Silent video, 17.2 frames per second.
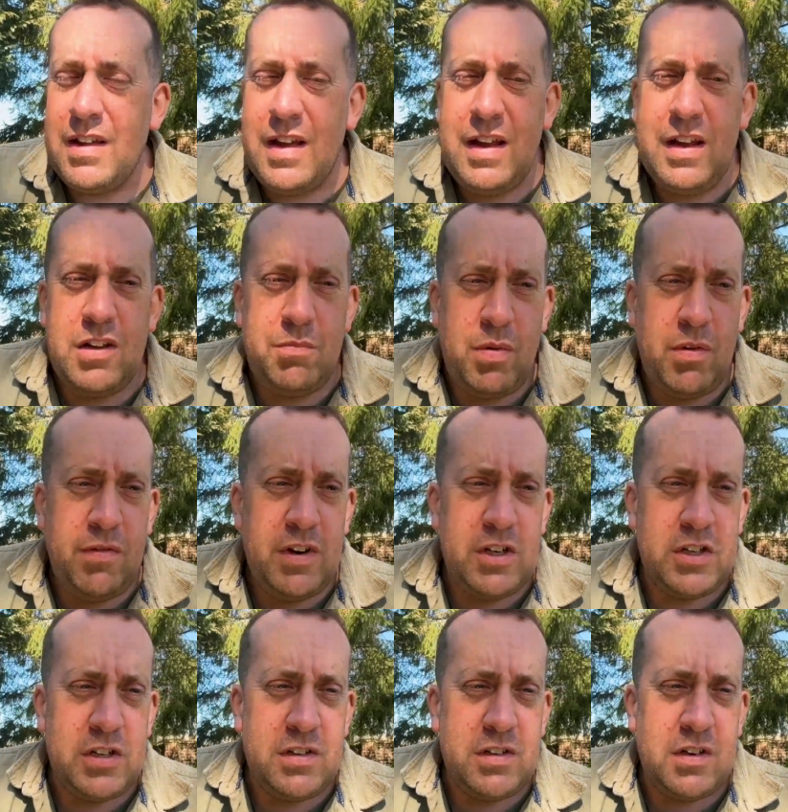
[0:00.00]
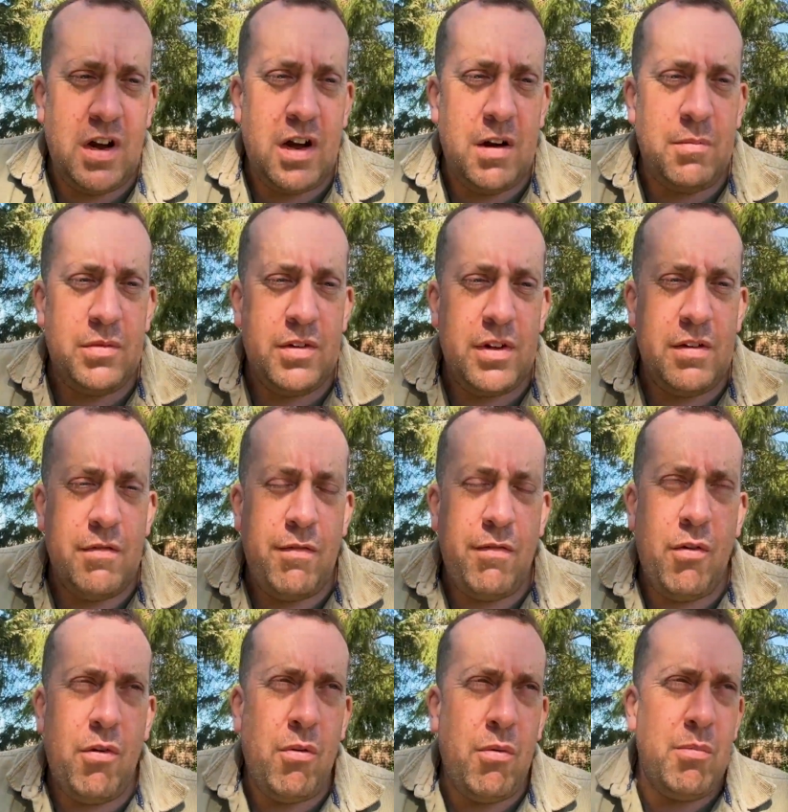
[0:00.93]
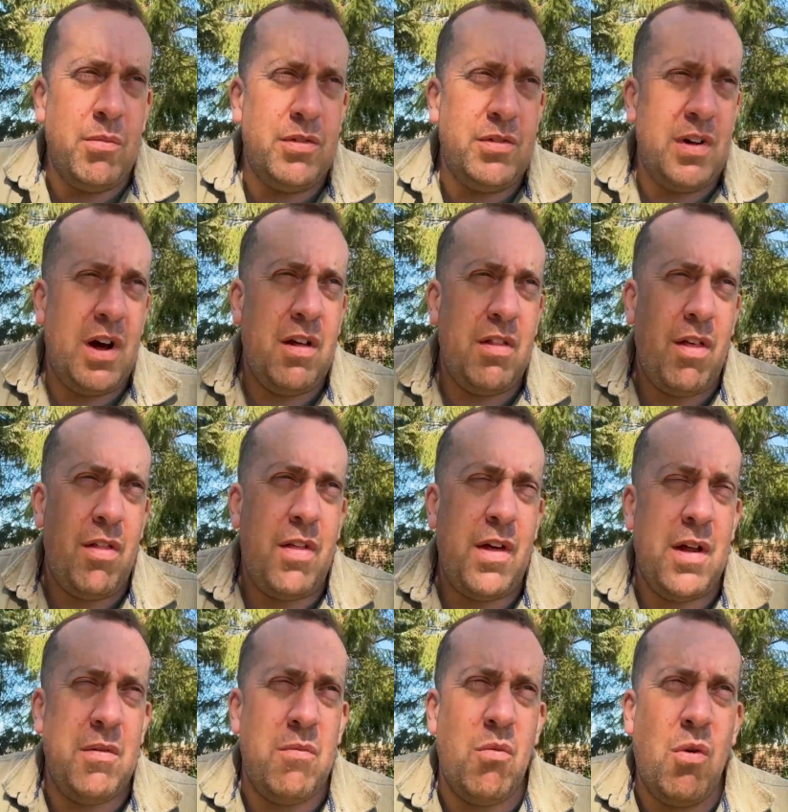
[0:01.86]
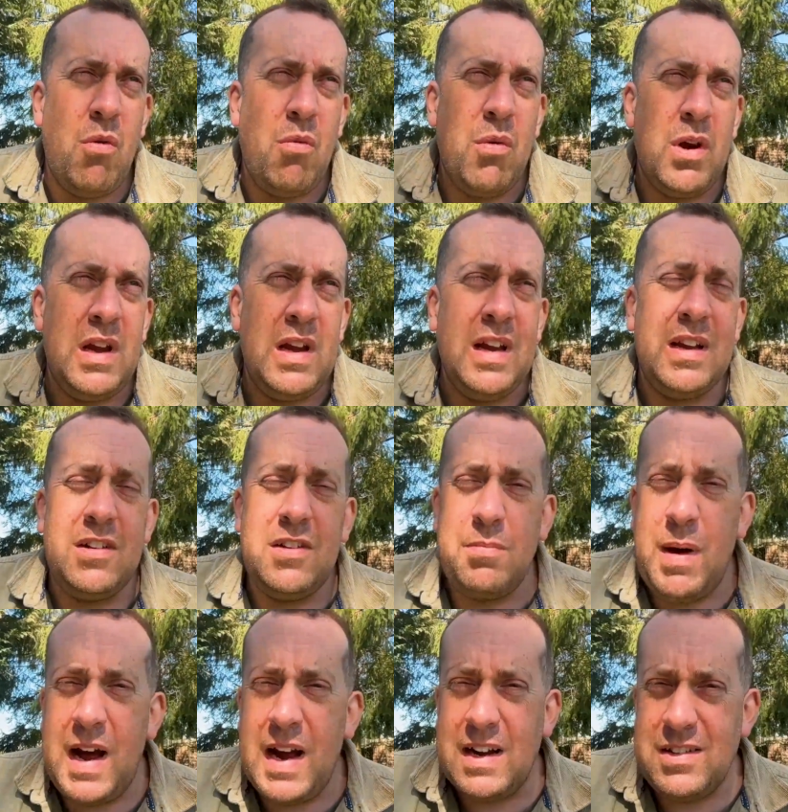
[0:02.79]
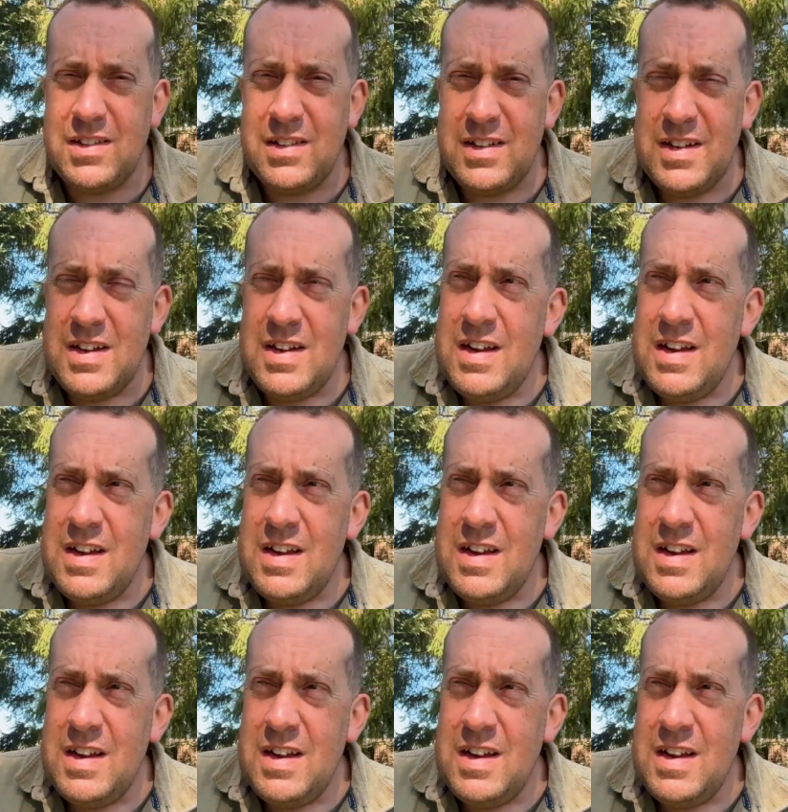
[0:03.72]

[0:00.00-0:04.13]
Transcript: that his provision comes in forms other than what we expect.